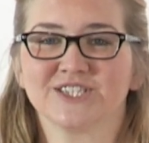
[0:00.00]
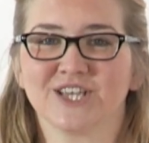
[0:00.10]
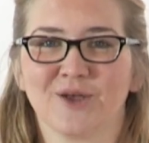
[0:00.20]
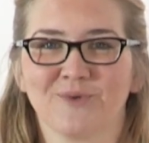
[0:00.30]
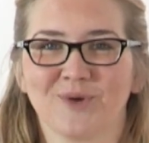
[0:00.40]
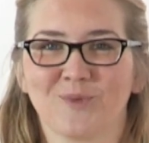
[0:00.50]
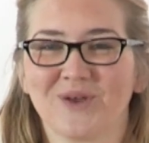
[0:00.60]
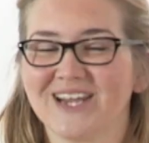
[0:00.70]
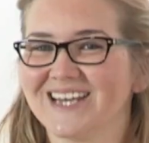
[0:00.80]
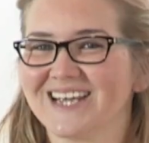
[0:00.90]
So
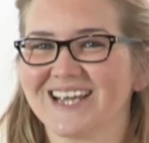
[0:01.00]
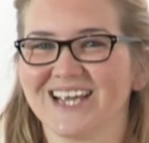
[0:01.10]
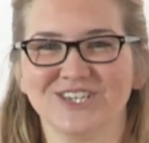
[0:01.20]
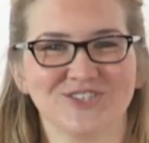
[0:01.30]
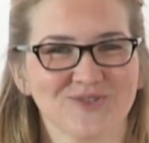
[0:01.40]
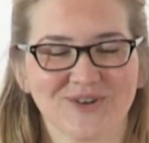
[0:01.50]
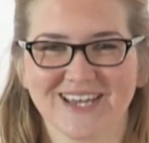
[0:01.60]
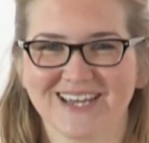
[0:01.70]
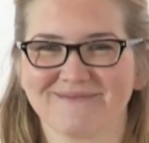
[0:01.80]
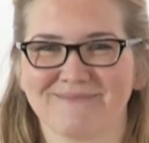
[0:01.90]
weaning, enjoy
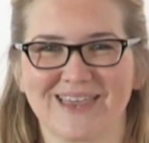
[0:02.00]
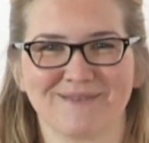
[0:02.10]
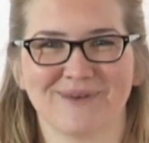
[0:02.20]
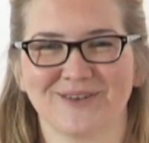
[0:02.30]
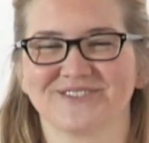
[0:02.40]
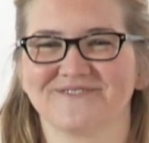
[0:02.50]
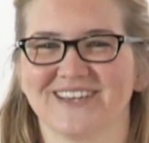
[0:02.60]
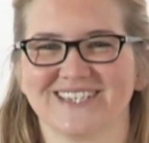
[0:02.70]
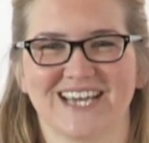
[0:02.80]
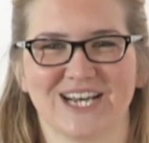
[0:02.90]
it, make the most of
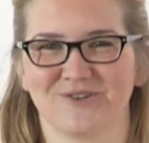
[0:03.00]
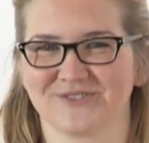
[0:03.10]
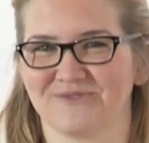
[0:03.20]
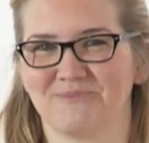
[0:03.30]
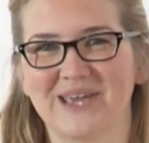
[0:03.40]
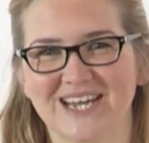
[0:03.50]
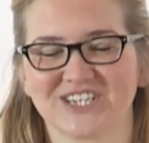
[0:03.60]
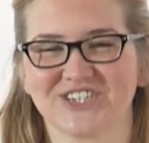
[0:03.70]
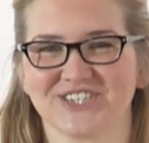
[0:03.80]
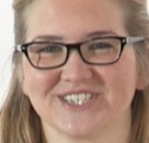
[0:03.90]
it, take lots of
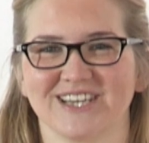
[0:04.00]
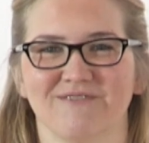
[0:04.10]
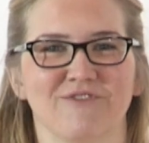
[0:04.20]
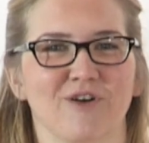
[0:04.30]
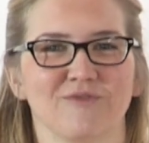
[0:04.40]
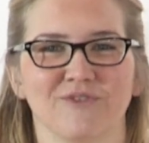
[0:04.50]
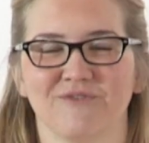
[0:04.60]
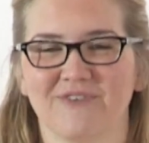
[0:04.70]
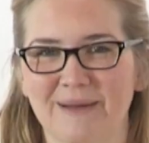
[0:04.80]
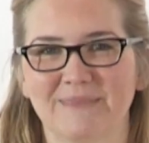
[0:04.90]
pictures, involve the
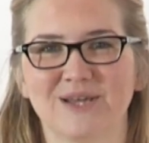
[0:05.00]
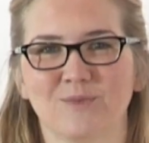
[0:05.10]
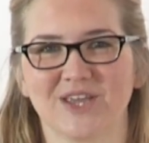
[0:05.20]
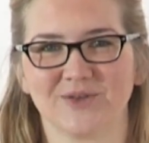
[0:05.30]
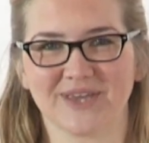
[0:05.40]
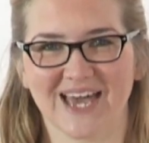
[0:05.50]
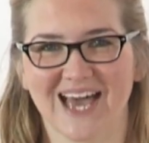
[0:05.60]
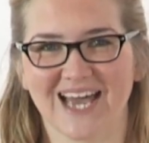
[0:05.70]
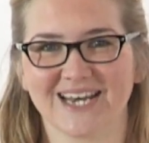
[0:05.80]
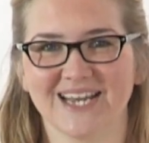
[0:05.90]
family where you
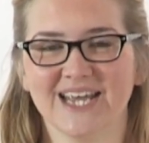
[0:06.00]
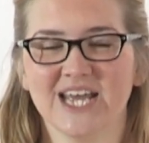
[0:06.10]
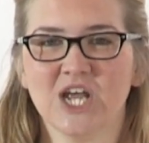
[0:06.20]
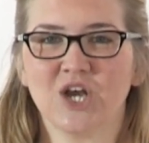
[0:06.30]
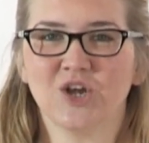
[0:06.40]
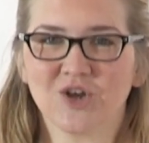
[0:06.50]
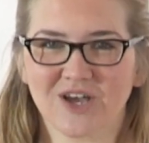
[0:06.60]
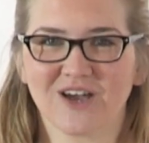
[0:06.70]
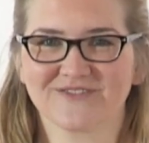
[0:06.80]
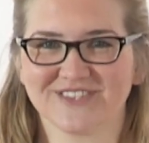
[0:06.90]
can, look
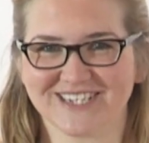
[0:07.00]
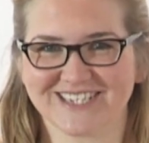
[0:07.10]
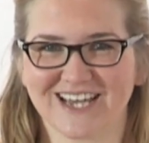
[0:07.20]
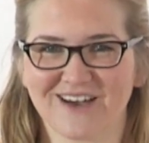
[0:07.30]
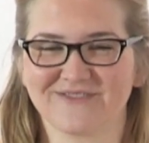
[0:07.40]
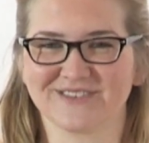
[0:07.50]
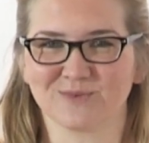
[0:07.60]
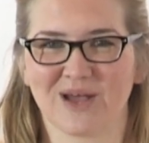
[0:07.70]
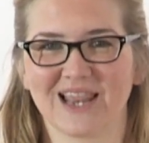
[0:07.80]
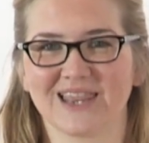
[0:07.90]
after yourself as
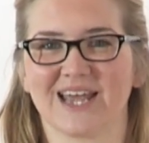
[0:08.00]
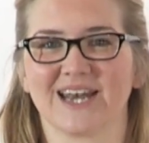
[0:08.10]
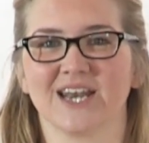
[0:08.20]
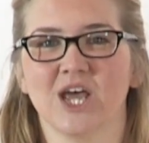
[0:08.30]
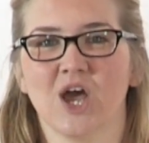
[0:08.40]
well, and